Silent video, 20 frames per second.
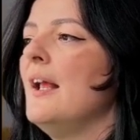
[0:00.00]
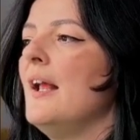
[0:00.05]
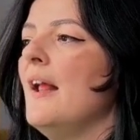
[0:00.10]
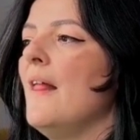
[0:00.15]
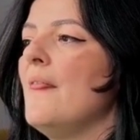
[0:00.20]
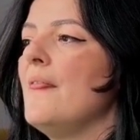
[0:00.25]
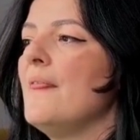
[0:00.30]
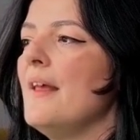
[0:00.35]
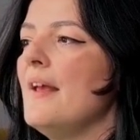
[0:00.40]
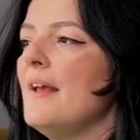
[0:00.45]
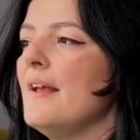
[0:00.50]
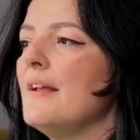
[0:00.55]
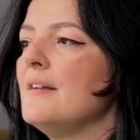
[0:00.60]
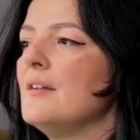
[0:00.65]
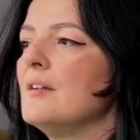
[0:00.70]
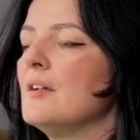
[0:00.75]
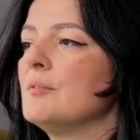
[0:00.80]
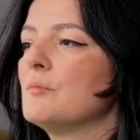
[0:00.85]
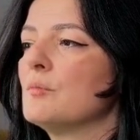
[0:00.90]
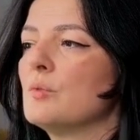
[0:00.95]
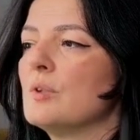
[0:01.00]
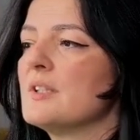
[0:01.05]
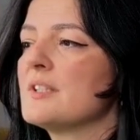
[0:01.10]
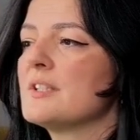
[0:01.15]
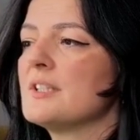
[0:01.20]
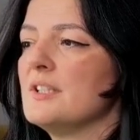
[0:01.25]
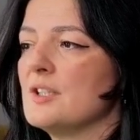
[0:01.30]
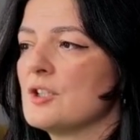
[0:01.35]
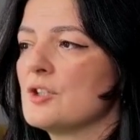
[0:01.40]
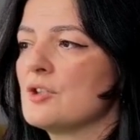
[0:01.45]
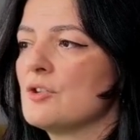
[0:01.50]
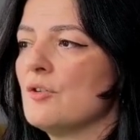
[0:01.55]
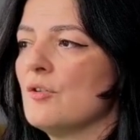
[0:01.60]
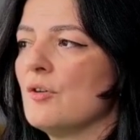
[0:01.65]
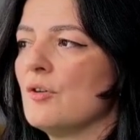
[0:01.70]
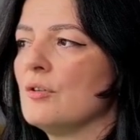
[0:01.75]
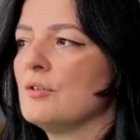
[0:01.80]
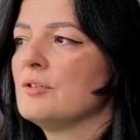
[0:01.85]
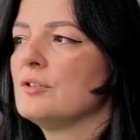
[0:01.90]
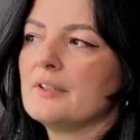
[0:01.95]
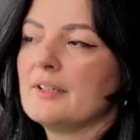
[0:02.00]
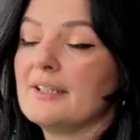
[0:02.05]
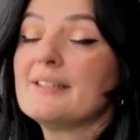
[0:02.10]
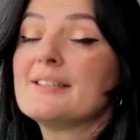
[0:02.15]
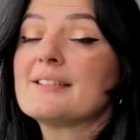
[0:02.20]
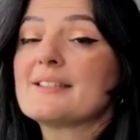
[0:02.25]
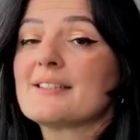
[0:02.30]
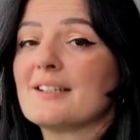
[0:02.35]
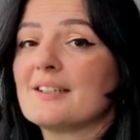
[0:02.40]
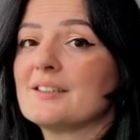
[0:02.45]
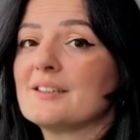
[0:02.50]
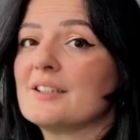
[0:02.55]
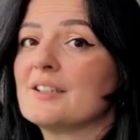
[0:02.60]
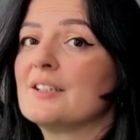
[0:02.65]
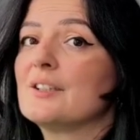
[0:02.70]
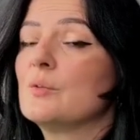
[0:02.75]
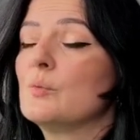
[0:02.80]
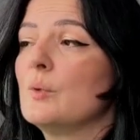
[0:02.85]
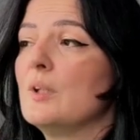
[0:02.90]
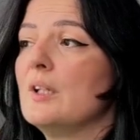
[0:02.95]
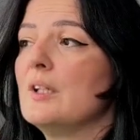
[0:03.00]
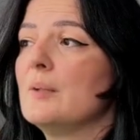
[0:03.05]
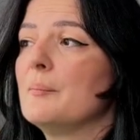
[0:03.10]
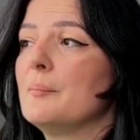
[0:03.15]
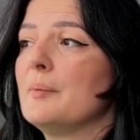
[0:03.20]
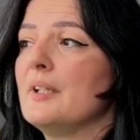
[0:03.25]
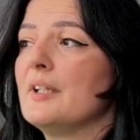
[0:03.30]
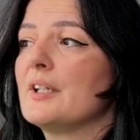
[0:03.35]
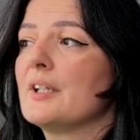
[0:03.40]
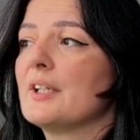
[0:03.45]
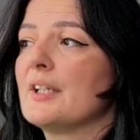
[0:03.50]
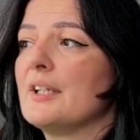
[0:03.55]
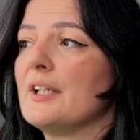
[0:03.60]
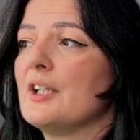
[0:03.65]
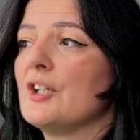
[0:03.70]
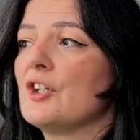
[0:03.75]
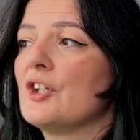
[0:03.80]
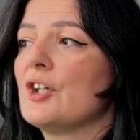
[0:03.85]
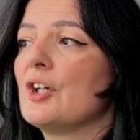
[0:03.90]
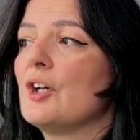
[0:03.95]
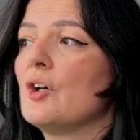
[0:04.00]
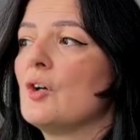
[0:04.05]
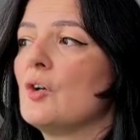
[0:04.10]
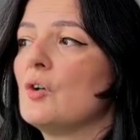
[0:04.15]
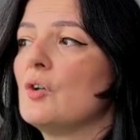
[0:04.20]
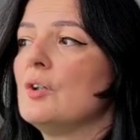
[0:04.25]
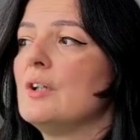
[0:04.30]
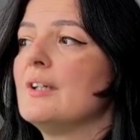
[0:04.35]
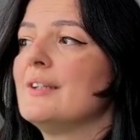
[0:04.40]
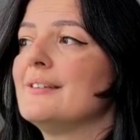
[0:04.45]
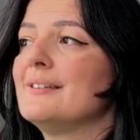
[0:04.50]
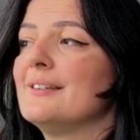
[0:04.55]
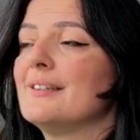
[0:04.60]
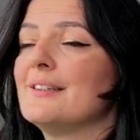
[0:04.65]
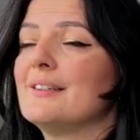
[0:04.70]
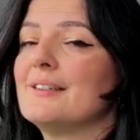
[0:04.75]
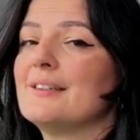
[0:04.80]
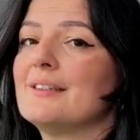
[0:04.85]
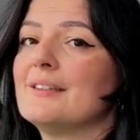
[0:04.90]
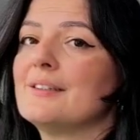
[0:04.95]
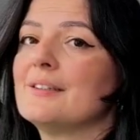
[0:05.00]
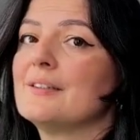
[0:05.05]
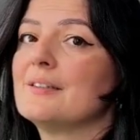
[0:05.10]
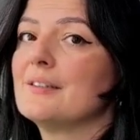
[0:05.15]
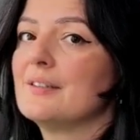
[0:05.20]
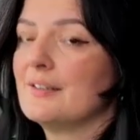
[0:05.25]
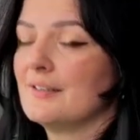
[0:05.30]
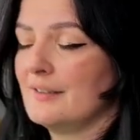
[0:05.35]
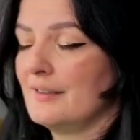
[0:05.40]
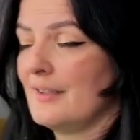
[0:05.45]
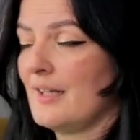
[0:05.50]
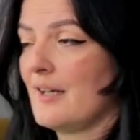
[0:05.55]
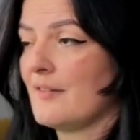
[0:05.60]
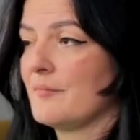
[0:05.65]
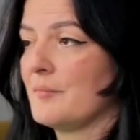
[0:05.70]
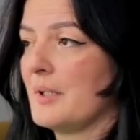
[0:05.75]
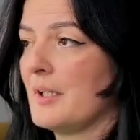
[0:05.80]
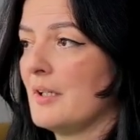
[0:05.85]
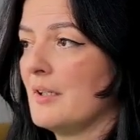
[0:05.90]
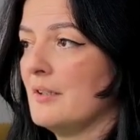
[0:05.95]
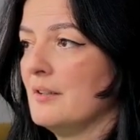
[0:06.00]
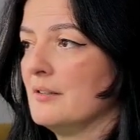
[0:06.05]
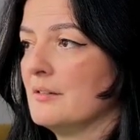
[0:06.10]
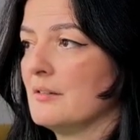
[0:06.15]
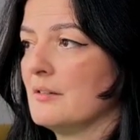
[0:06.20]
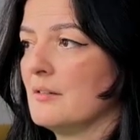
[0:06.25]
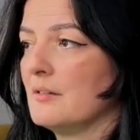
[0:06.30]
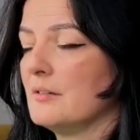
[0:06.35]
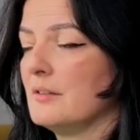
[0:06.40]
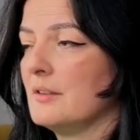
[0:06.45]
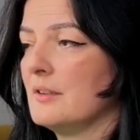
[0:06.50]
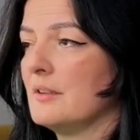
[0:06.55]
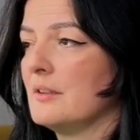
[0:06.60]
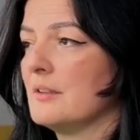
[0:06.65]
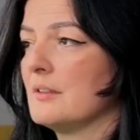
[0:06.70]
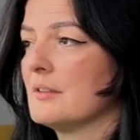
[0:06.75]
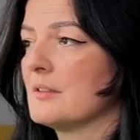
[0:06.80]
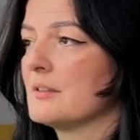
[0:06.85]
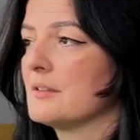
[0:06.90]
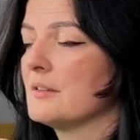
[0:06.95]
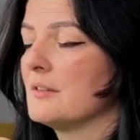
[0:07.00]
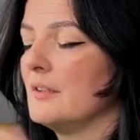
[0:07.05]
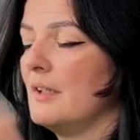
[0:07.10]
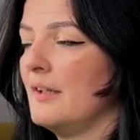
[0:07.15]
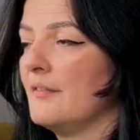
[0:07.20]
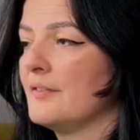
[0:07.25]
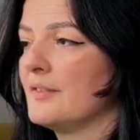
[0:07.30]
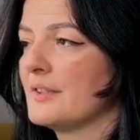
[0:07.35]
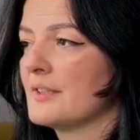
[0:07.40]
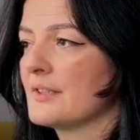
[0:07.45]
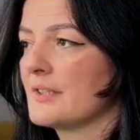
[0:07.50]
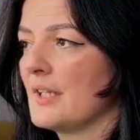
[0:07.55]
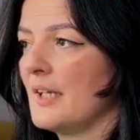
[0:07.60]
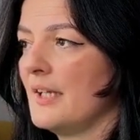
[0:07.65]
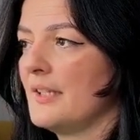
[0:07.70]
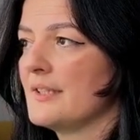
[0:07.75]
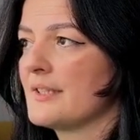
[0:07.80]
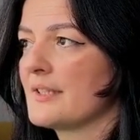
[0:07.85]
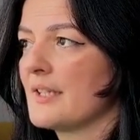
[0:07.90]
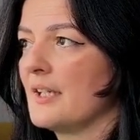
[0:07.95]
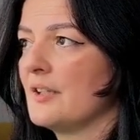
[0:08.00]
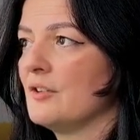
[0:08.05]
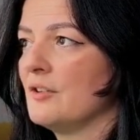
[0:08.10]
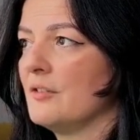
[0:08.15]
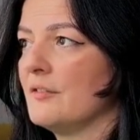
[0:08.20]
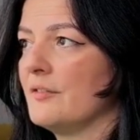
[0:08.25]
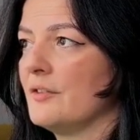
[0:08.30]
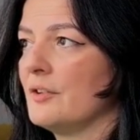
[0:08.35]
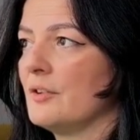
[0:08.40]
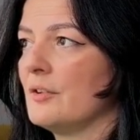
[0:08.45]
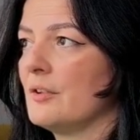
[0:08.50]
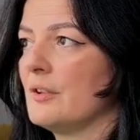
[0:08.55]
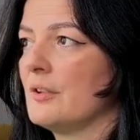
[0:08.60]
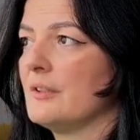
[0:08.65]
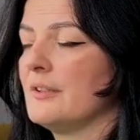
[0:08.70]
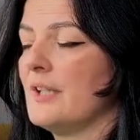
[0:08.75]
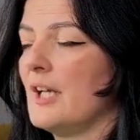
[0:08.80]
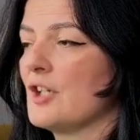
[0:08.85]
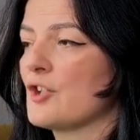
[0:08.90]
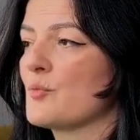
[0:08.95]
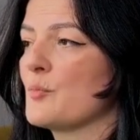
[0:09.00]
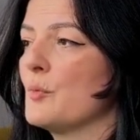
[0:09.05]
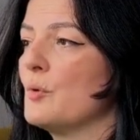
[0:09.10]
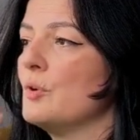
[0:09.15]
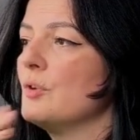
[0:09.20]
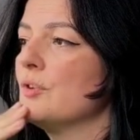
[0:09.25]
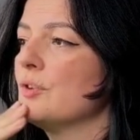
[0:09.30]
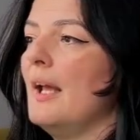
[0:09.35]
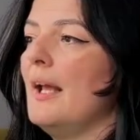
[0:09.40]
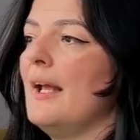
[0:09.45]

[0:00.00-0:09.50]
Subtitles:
And then once installed, Kitstarter will appear here on the navbar, on the left-hand side of your dashboard.